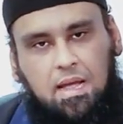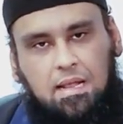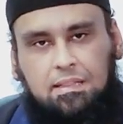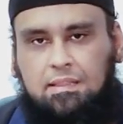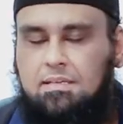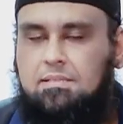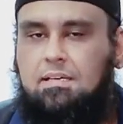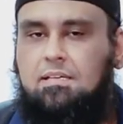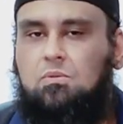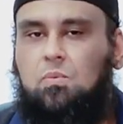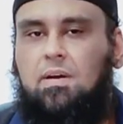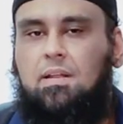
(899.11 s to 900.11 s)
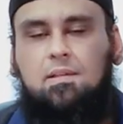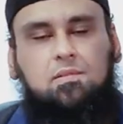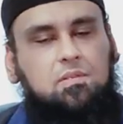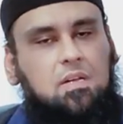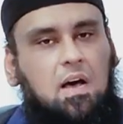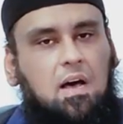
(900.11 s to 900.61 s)
And this is what
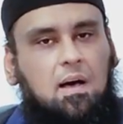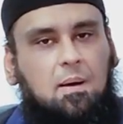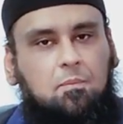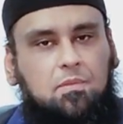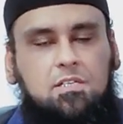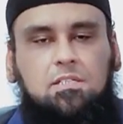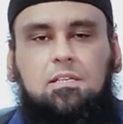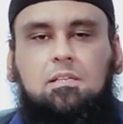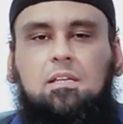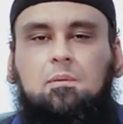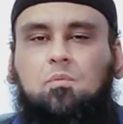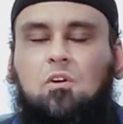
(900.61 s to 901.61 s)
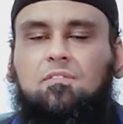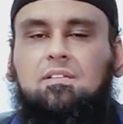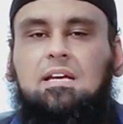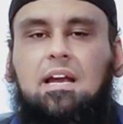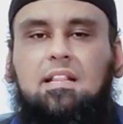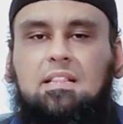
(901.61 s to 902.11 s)
Islam, this is
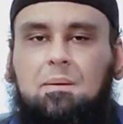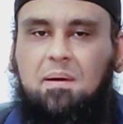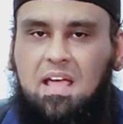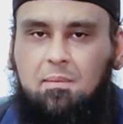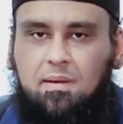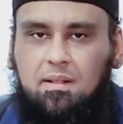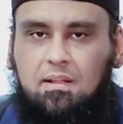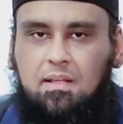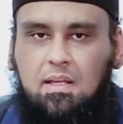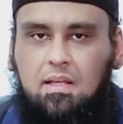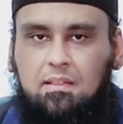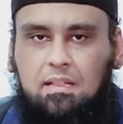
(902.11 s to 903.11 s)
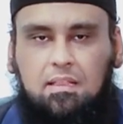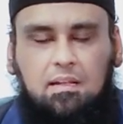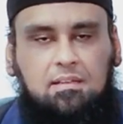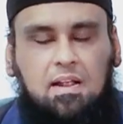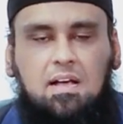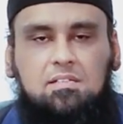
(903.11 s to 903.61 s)
prophesied Bible, that the
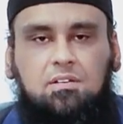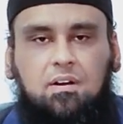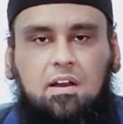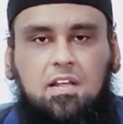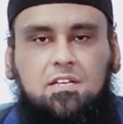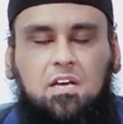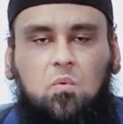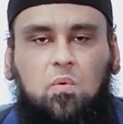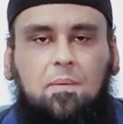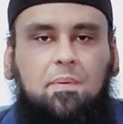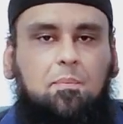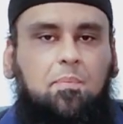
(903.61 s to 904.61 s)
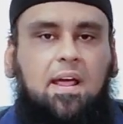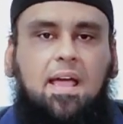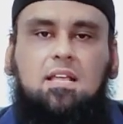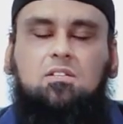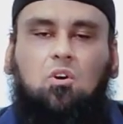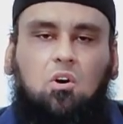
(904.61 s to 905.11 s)
last religion will be
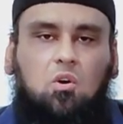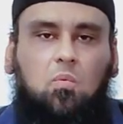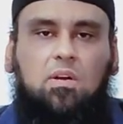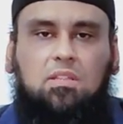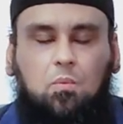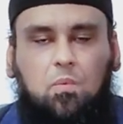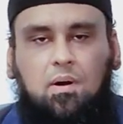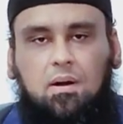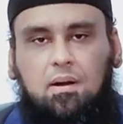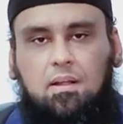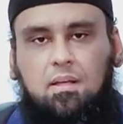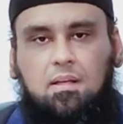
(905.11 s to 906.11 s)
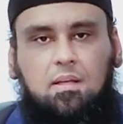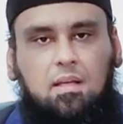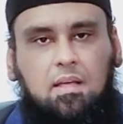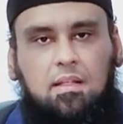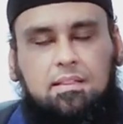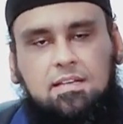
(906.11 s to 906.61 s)
praised all over the world.
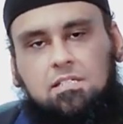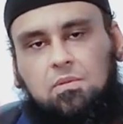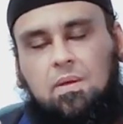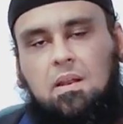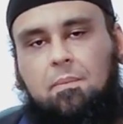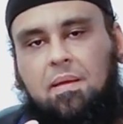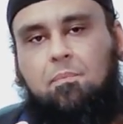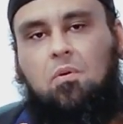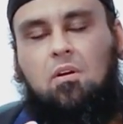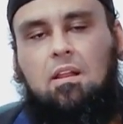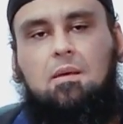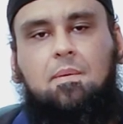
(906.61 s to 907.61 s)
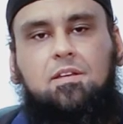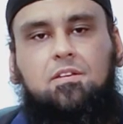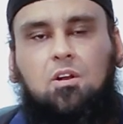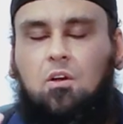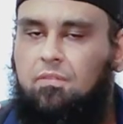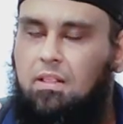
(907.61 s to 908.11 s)
This will be
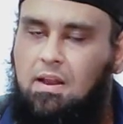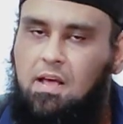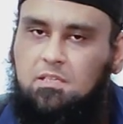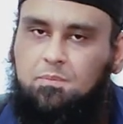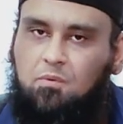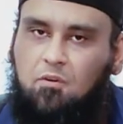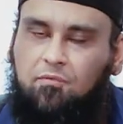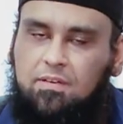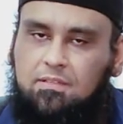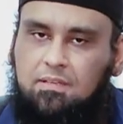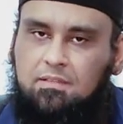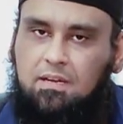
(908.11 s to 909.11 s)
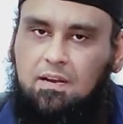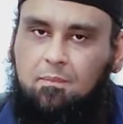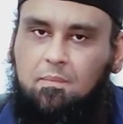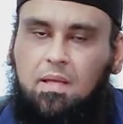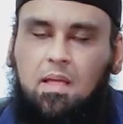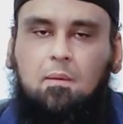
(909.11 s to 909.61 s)
proclamation of the last Prophet
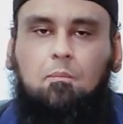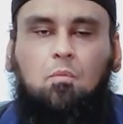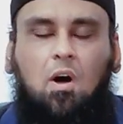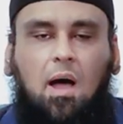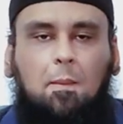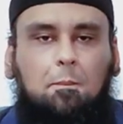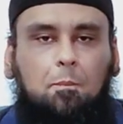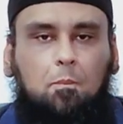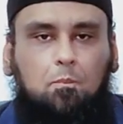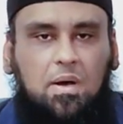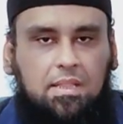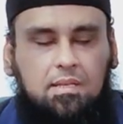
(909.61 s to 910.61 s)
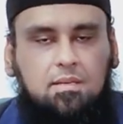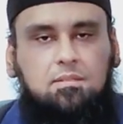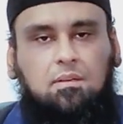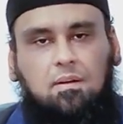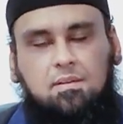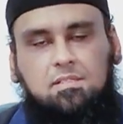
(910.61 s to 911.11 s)
Muhammad,